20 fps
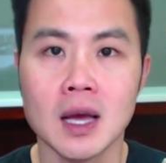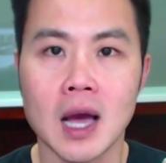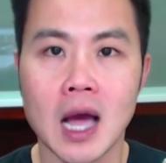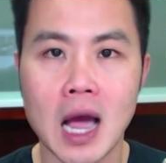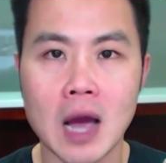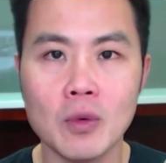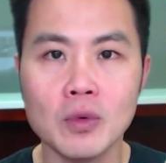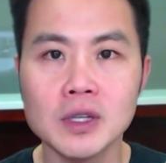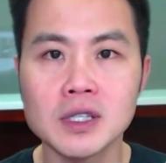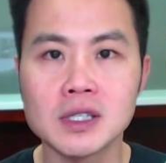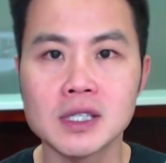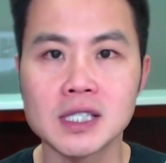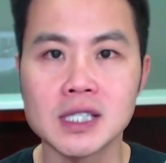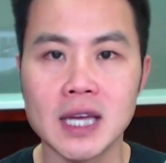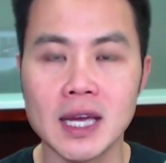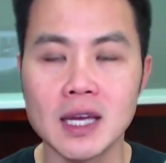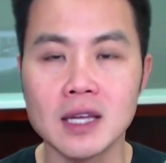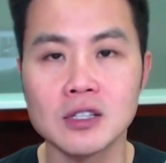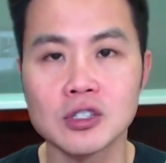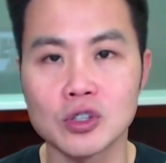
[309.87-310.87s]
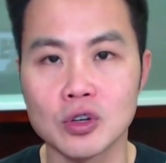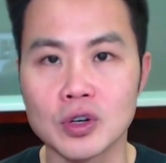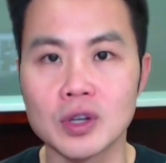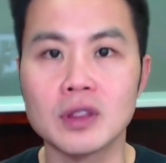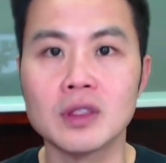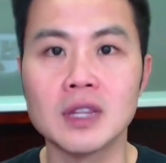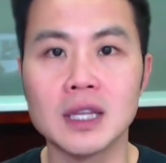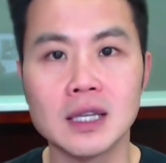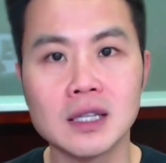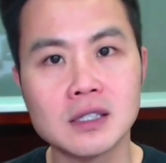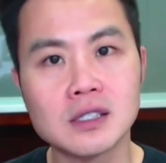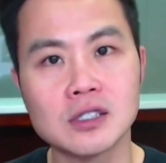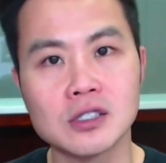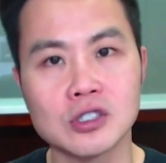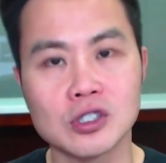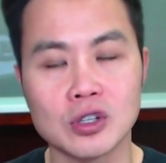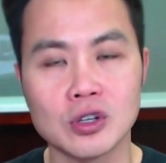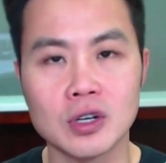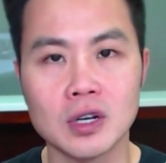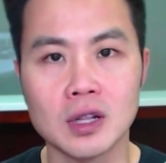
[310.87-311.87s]
I would say certain things to
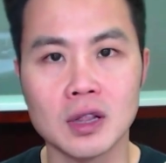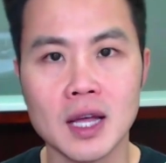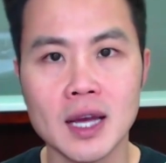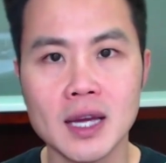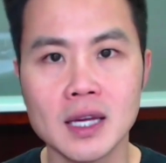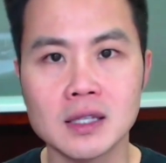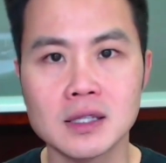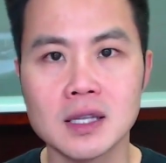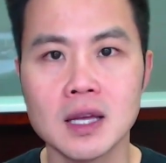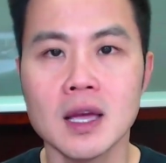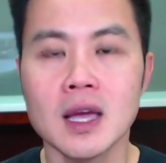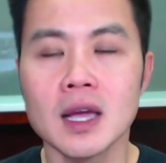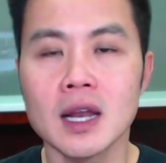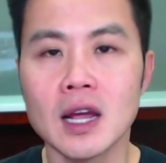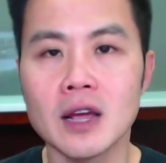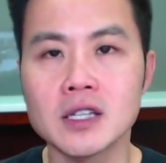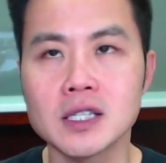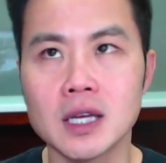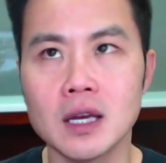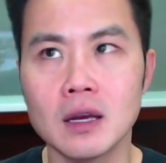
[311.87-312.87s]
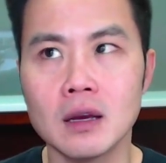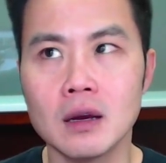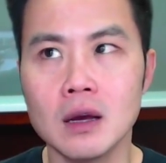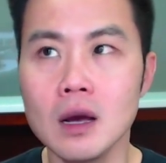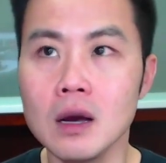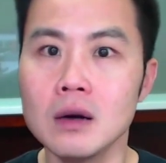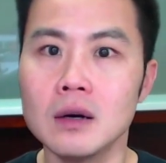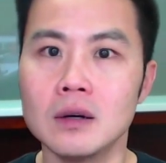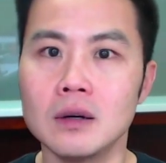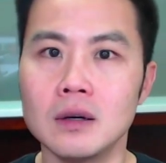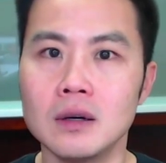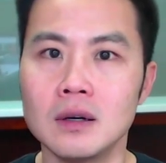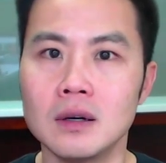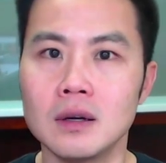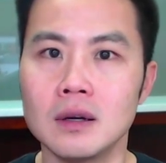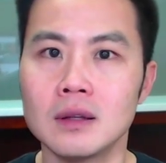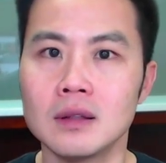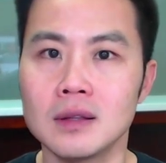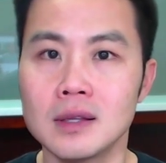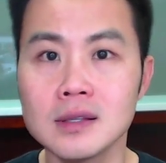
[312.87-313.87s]
certain clients and I say, oh,
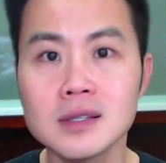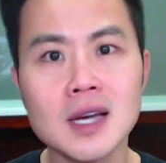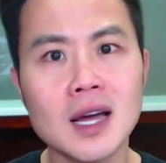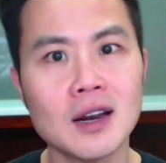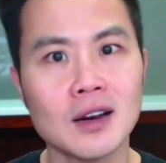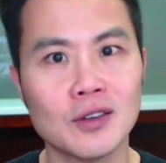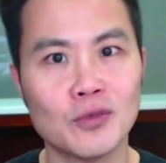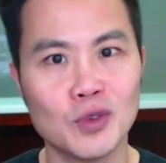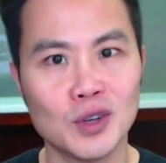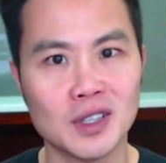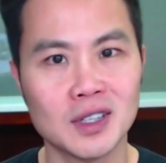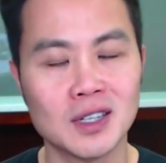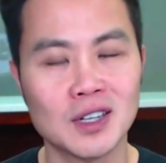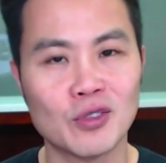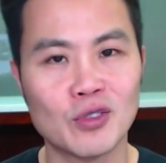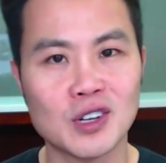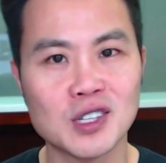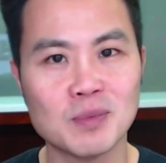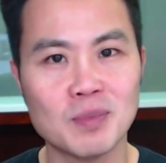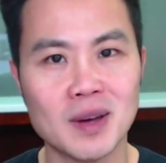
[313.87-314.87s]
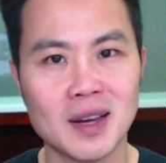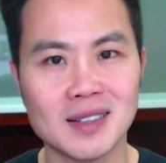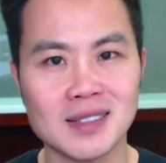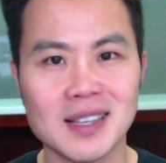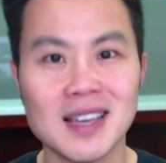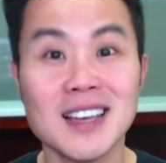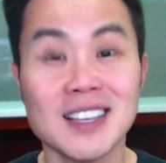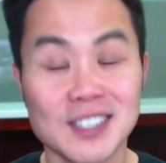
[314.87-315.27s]
this got a really good response.